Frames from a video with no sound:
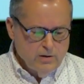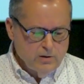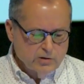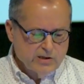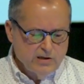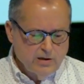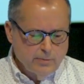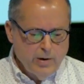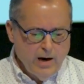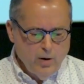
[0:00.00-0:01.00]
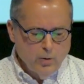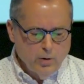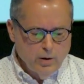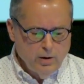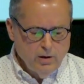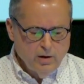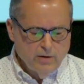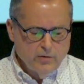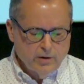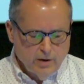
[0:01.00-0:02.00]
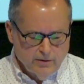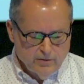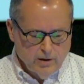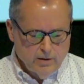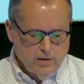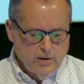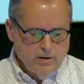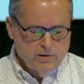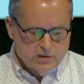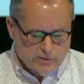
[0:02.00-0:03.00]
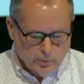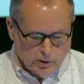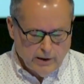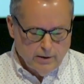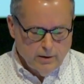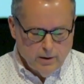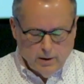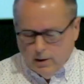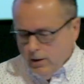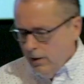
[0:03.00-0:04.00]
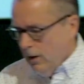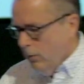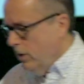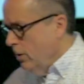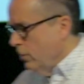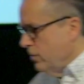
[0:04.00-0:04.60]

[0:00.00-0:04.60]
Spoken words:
You'll see the power of your covenant displayed. Now we know